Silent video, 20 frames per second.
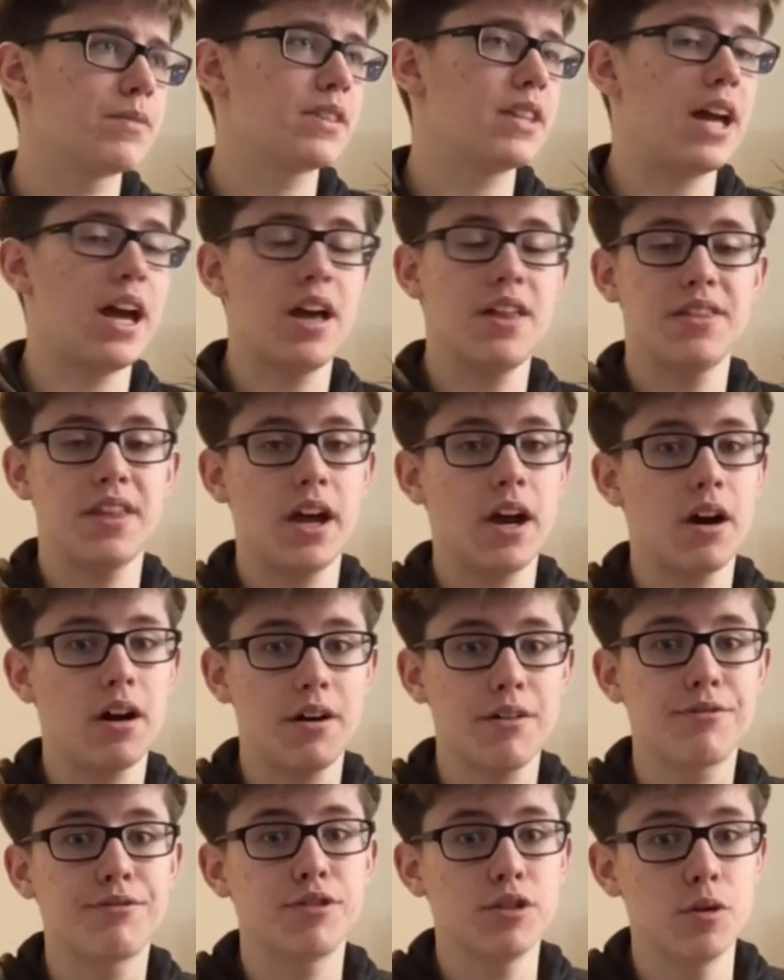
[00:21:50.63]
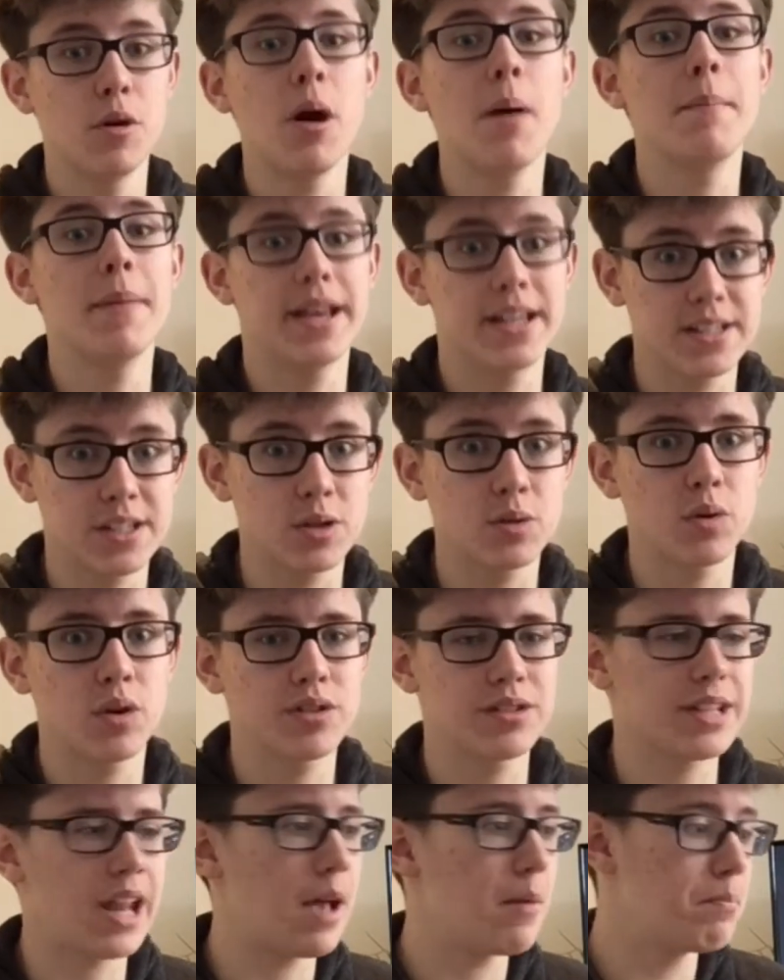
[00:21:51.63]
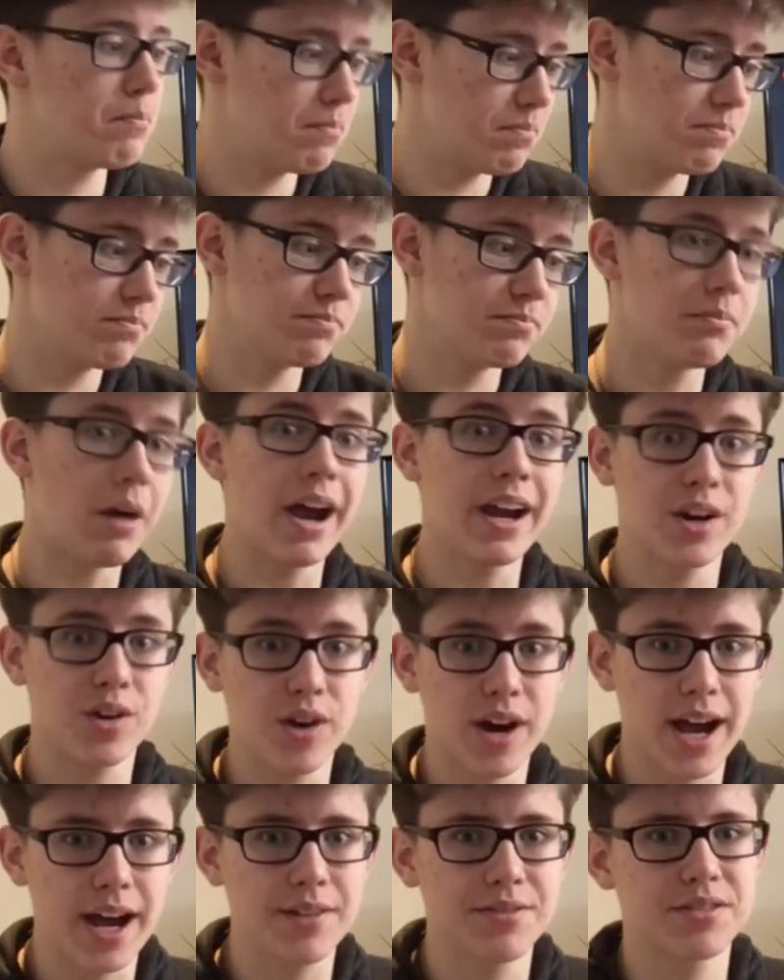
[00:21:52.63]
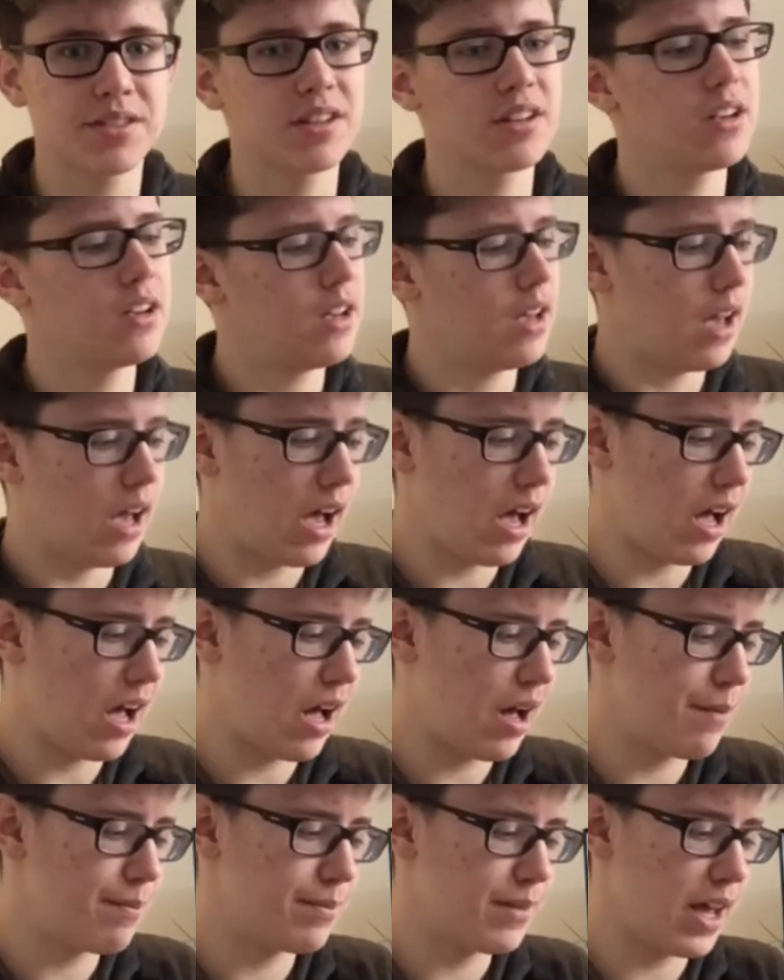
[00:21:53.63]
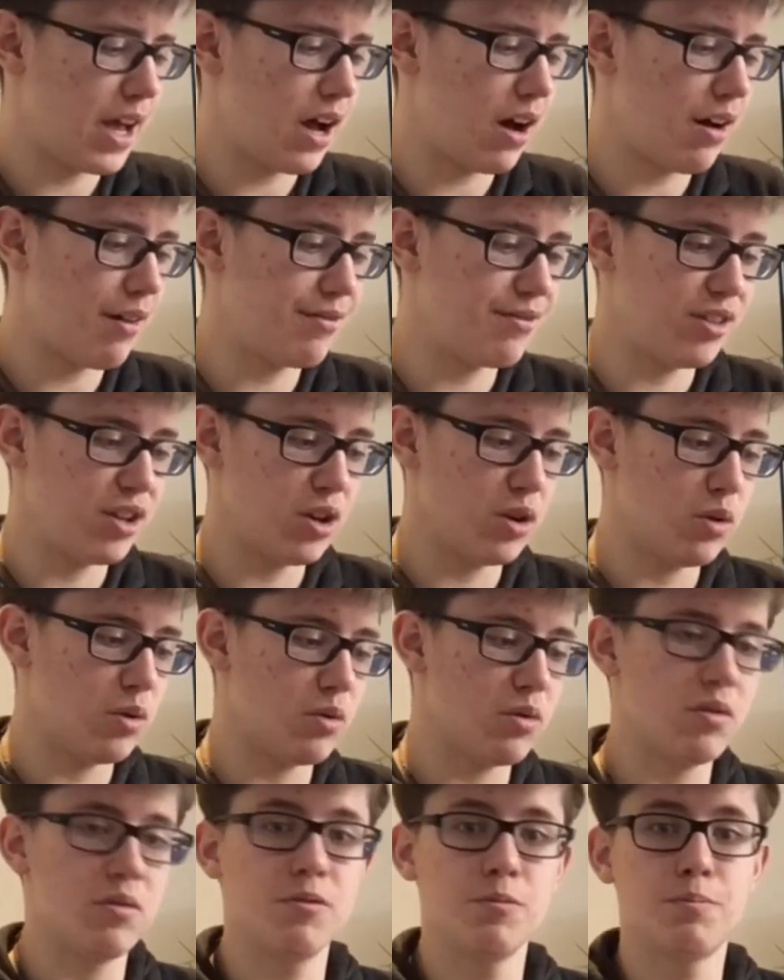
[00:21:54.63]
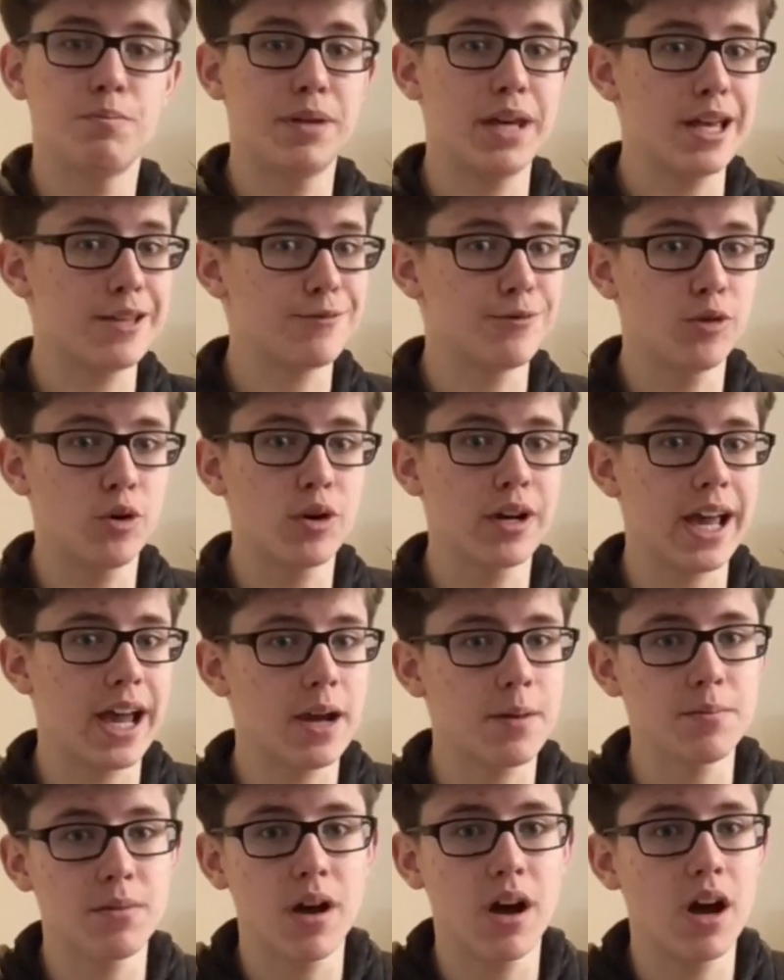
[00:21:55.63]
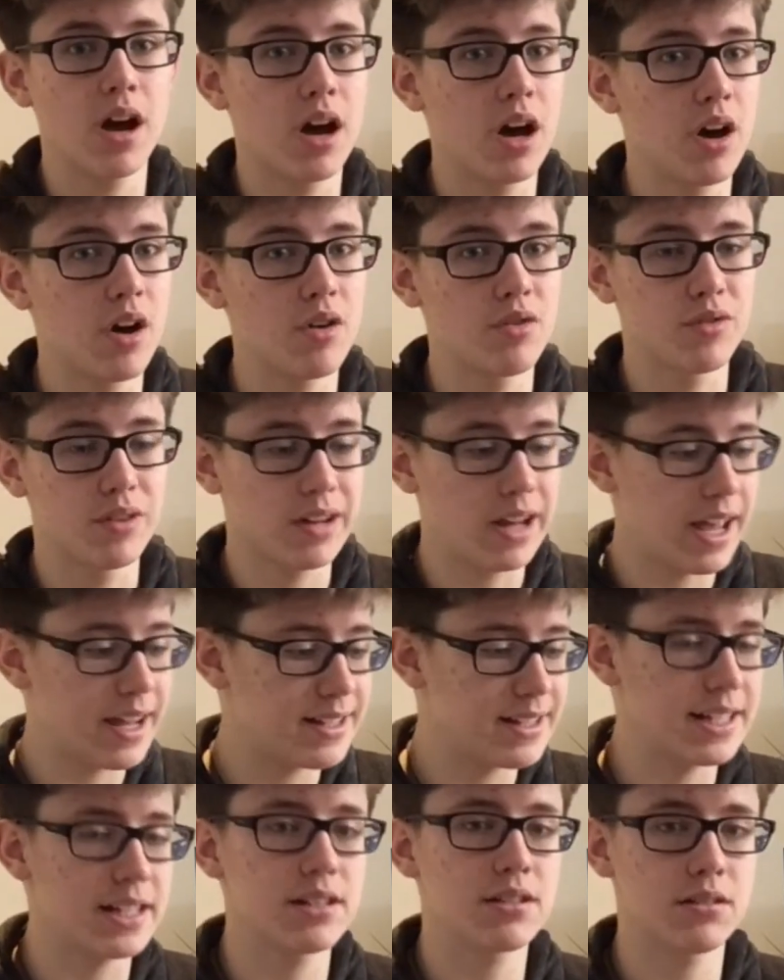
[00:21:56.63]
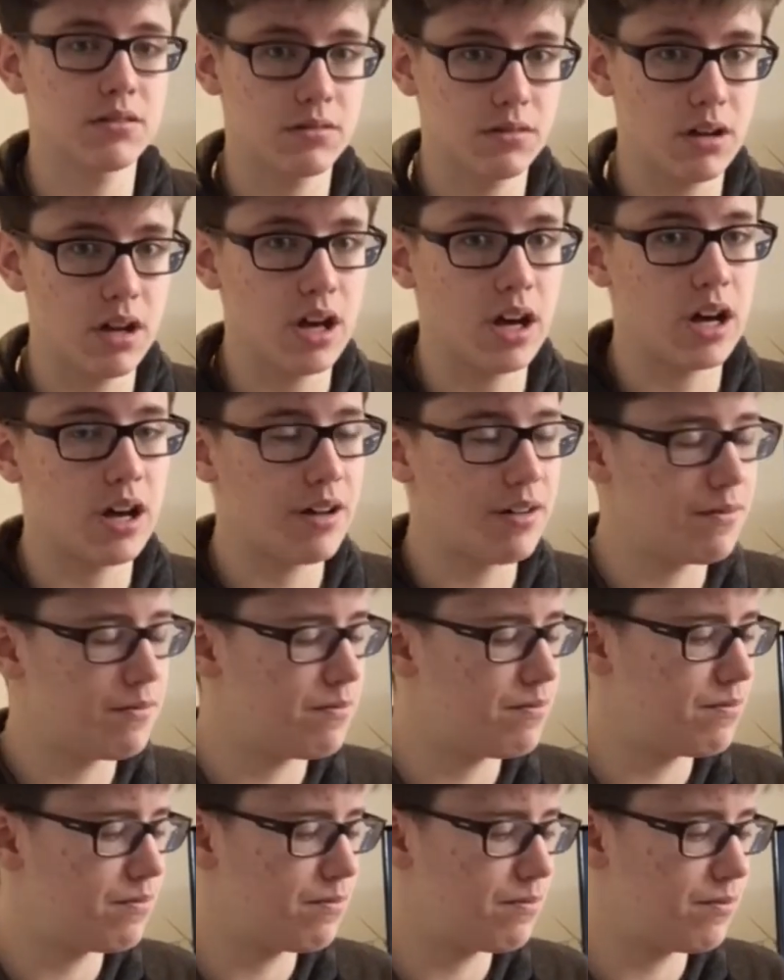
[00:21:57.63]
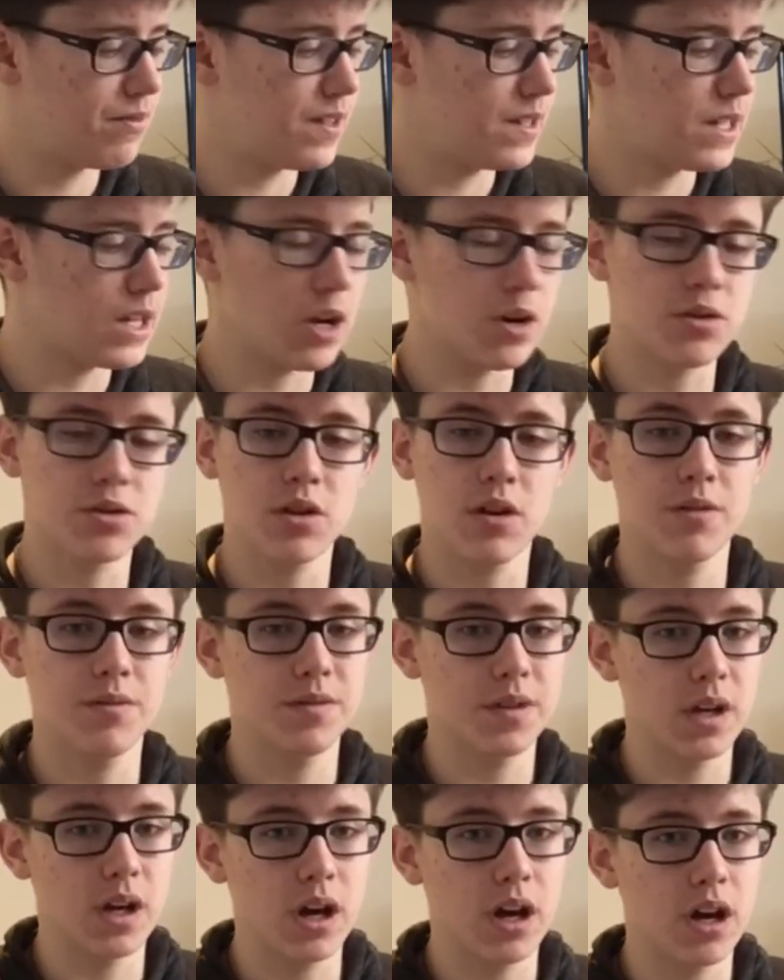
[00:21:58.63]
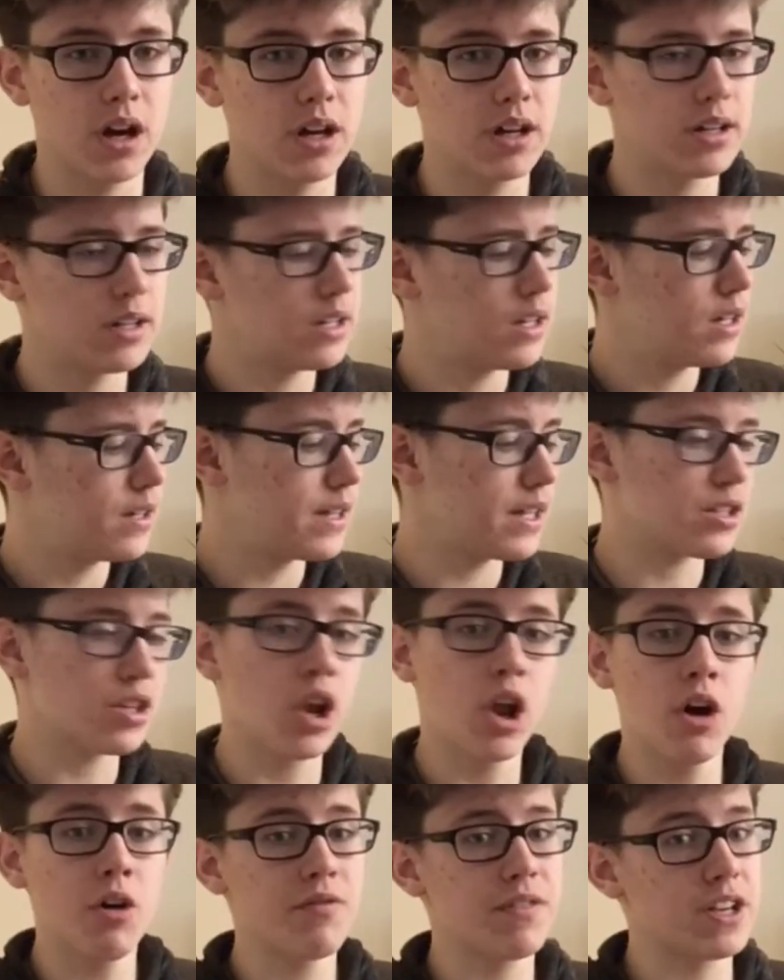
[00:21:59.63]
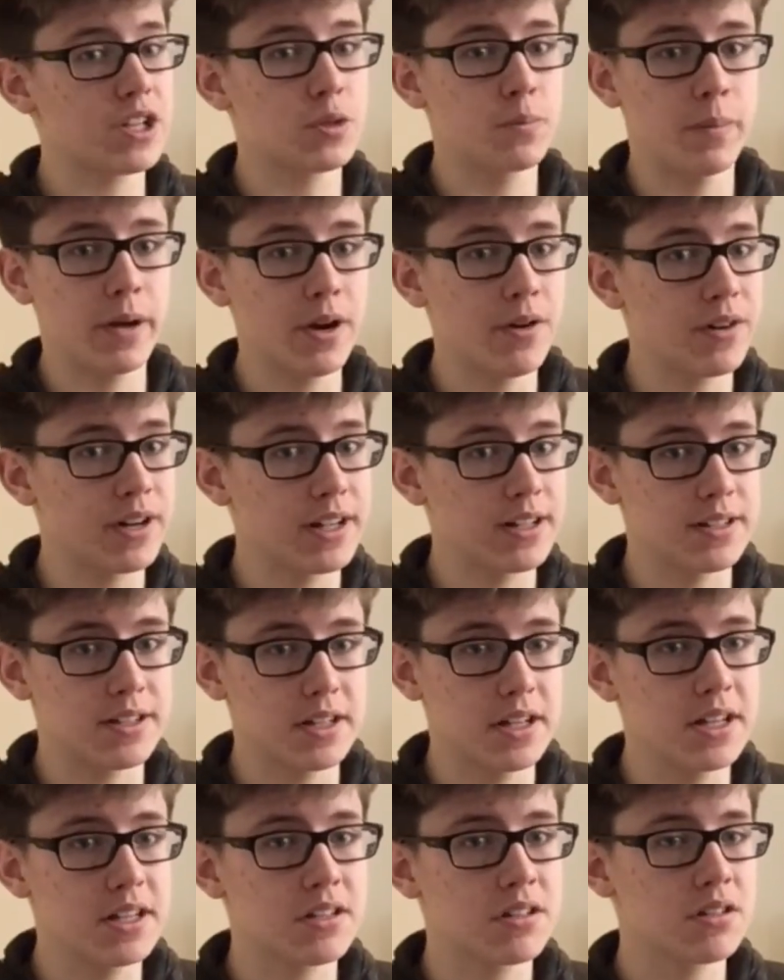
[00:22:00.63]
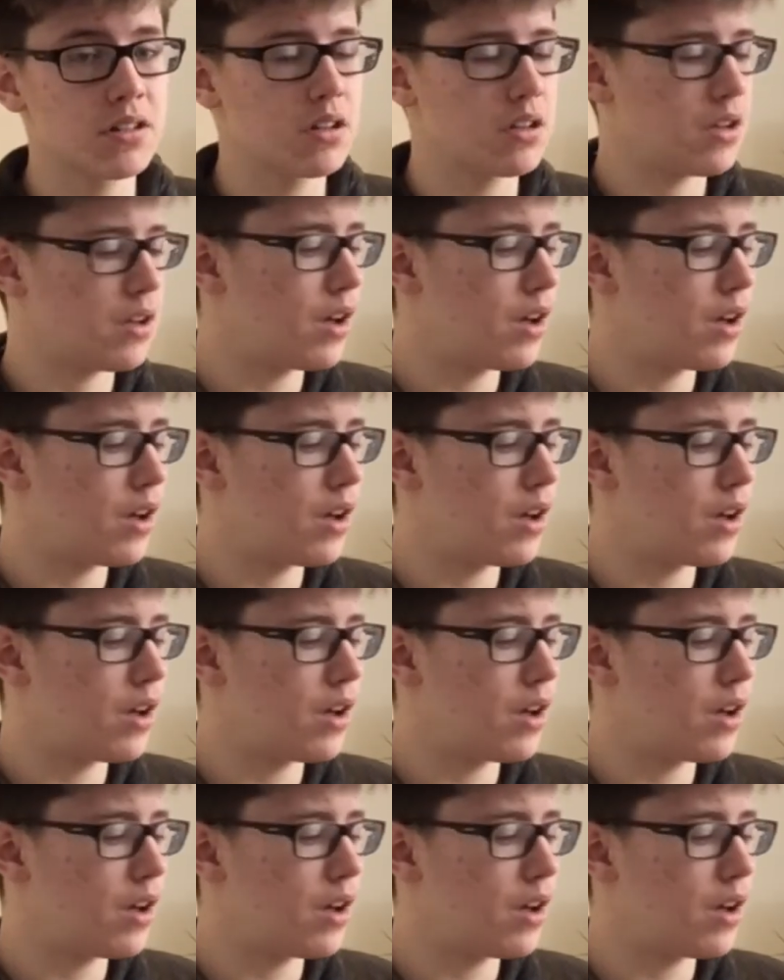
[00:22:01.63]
there are a few amazing ones like Minecraft. There are a few PS4 game related videos on VR. There's a lot of experiences